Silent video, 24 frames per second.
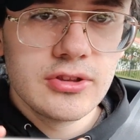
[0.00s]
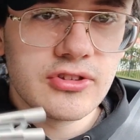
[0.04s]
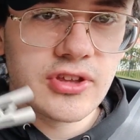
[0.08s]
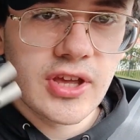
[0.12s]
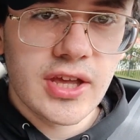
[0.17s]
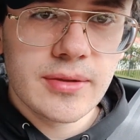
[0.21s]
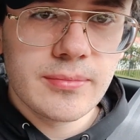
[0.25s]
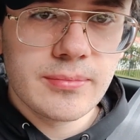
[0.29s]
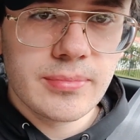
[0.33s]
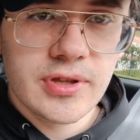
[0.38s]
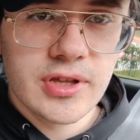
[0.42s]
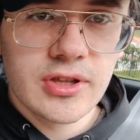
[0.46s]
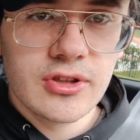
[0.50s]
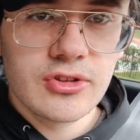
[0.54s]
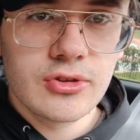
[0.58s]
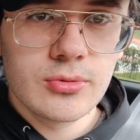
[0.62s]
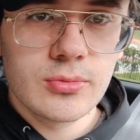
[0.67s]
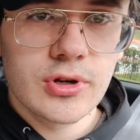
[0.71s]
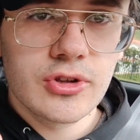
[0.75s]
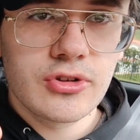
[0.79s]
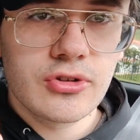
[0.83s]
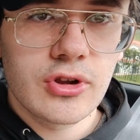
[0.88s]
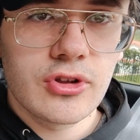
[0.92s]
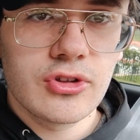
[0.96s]
tank pins,
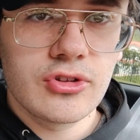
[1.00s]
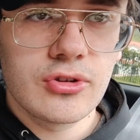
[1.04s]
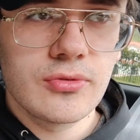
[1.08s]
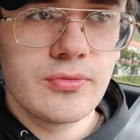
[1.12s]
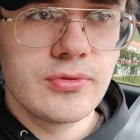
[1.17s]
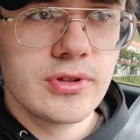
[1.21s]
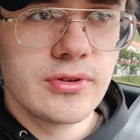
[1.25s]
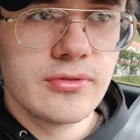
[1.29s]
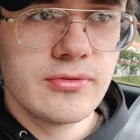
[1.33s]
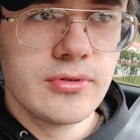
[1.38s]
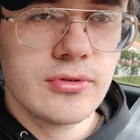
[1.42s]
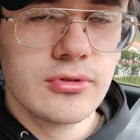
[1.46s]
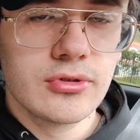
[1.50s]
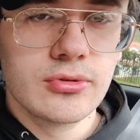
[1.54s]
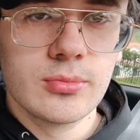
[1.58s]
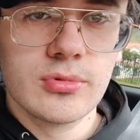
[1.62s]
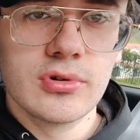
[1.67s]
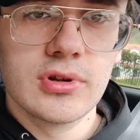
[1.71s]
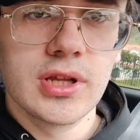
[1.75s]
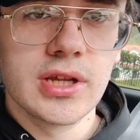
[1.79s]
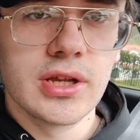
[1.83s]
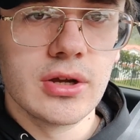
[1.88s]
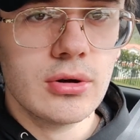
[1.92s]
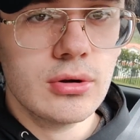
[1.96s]
you want to try something that feels
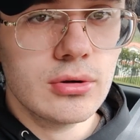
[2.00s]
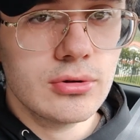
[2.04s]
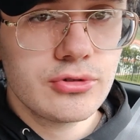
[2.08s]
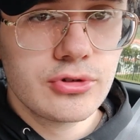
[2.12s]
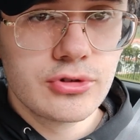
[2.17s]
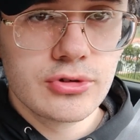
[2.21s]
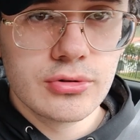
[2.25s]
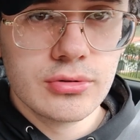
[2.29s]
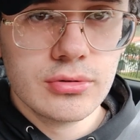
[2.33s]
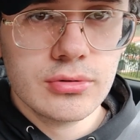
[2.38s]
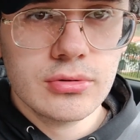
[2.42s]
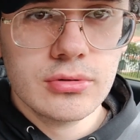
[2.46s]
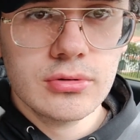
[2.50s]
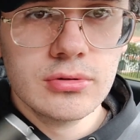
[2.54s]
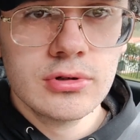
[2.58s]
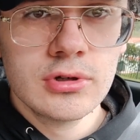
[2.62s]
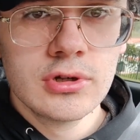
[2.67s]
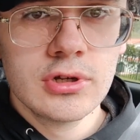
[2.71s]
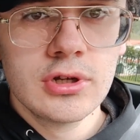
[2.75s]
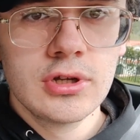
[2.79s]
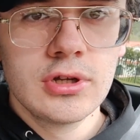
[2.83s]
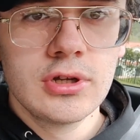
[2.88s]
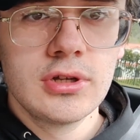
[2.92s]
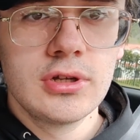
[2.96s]
more like old school
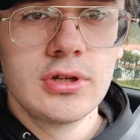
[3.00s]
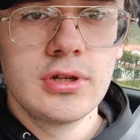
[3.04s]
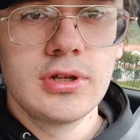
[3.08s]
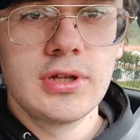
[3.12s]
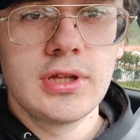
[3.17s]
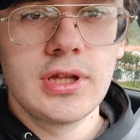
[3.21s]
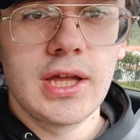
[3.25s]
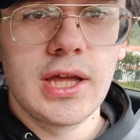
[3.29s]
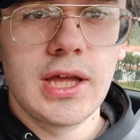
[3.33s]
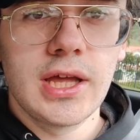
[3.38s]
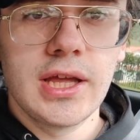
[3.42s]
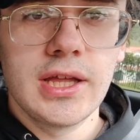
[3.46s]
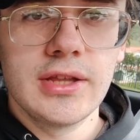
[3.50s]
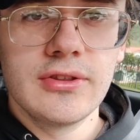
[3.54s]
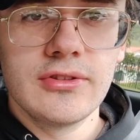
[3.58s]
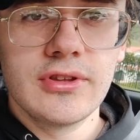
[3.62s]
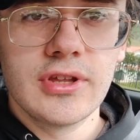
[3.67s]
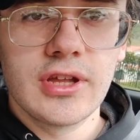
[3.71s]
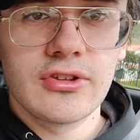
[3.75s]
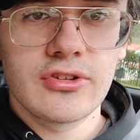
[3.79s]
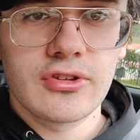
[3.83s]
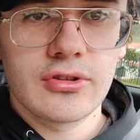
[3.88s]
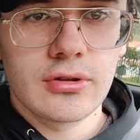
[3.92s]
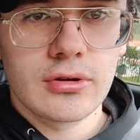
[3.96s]
and
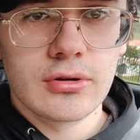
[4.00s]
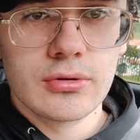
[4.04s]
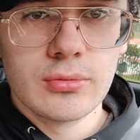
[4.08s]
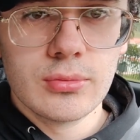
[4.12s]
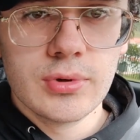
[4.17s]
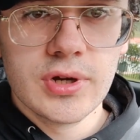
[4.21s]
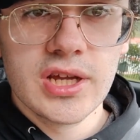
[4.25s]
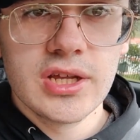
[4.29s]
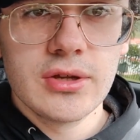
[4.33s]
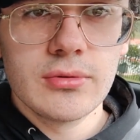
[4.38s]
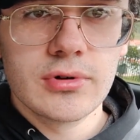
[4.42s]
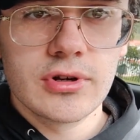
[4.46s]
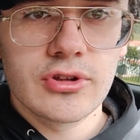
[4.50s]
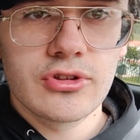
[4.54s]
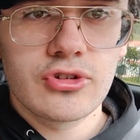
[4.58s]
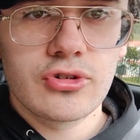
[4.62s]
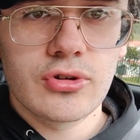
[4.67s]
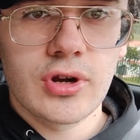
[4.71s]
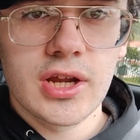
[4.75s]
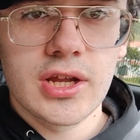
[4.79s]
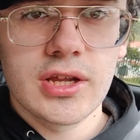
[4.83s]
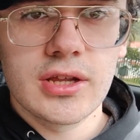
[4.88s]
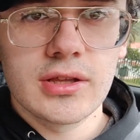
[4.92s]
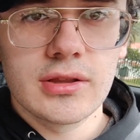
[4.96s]
there's a lot of weight, you want to
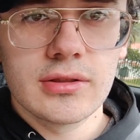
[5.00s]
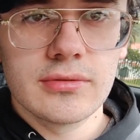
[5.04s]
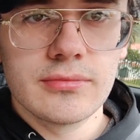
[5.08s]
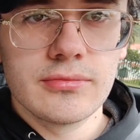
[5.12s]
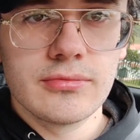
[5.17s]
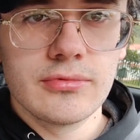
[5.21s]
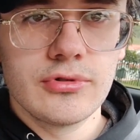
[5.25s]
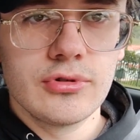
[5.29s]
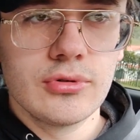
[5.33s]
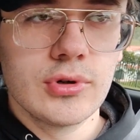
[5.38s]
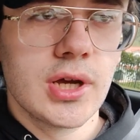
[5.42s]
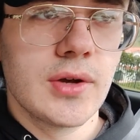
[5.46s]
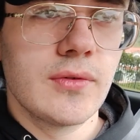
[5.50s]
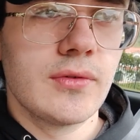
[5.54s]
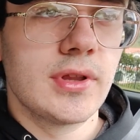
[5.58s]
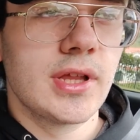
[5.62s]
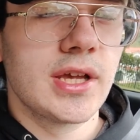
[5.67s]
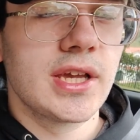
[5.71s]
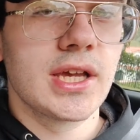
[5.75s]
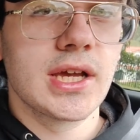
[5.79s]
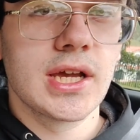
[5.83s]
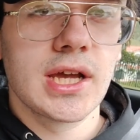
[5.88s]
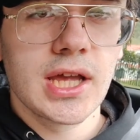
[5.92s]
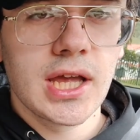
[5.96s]
try to have
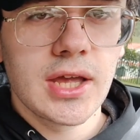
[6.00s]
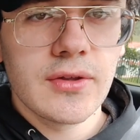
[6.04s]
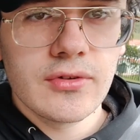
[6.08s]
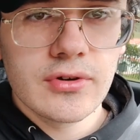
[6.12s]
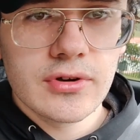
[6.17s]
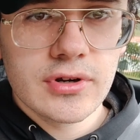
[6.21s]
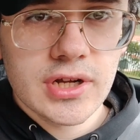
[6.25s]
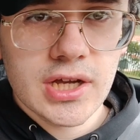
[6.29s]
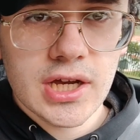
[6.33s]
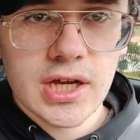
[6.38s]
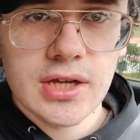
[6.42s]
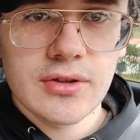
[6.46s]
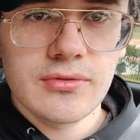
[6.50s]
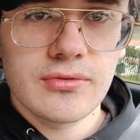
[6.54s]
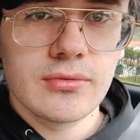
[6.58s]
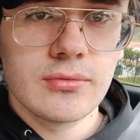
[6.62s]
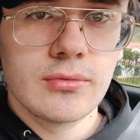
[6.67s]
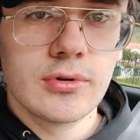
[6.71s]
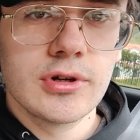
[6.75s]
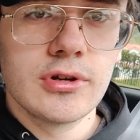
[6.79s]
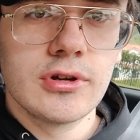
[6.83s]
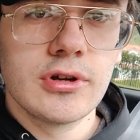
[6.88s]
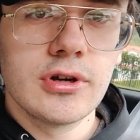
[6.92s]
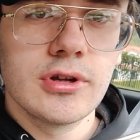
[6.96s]
like a heavier knife
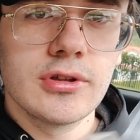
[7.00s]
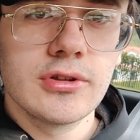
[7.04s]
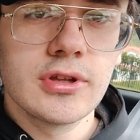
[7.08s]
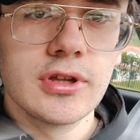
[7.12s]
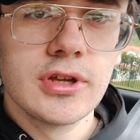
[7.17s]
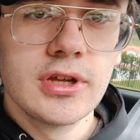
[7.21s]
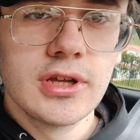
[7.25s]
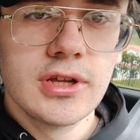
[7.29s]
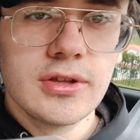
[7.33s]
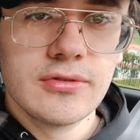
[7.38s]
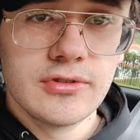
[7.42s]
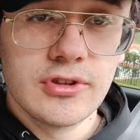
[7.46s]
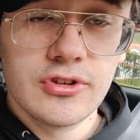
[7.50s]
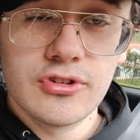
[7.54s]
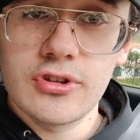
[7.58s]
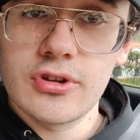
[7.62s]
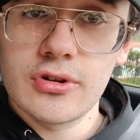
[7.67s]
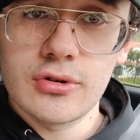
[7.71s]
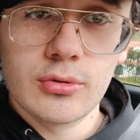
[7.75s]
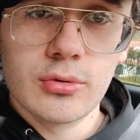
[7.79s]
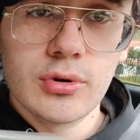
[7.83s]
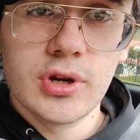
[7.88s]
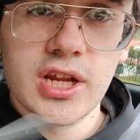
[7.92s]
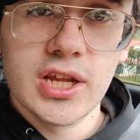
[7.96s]
and whatnot, this is
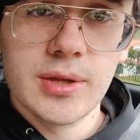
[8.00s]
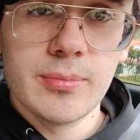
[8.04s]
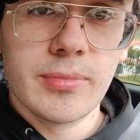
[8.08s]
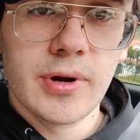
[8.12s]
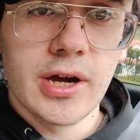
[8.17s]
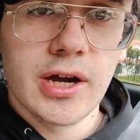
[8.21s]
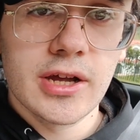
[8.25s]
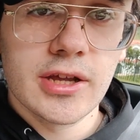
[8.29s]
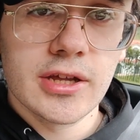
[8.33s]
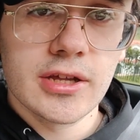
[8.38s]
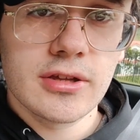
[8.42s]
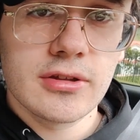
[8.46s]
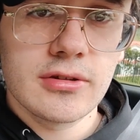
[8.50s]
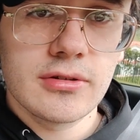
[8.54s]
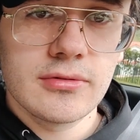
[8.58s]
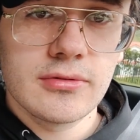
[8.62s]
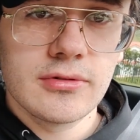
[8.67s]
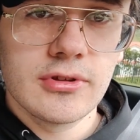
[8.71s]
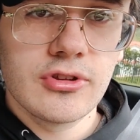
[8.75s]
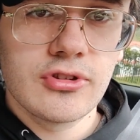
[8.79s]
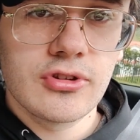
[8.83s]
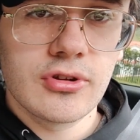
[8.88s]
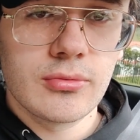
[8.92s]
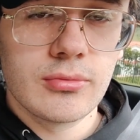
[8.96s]
a great buy.
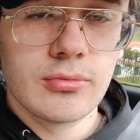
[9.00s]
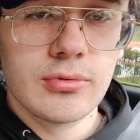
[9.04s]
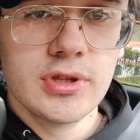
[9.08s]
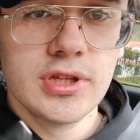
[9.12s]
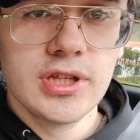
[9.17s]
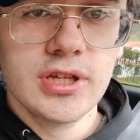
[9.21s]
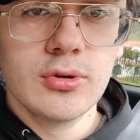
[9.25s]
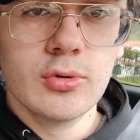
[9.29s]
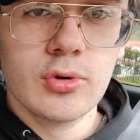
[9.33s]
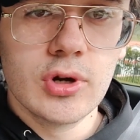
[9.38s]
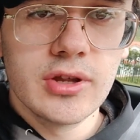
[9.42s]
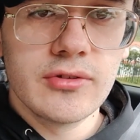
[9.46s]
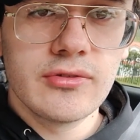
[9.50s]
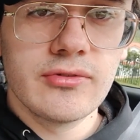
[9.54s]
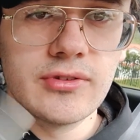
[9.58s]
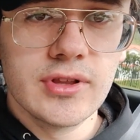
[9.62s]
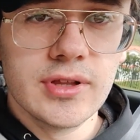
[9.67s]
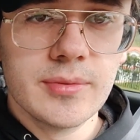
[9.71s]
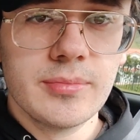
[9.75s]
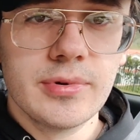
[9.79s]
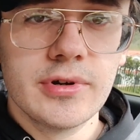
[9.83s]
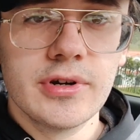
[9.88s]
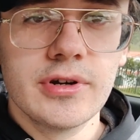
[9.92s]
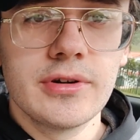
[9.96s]
This is a really great
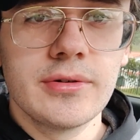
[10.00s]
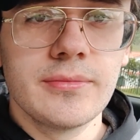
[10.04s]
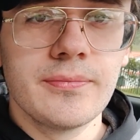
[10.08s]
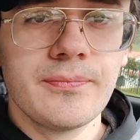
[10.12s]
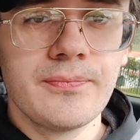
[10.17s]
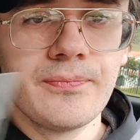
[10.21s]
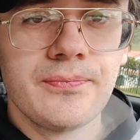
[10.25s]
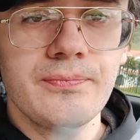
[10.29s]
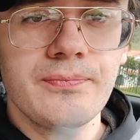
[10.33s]
flipper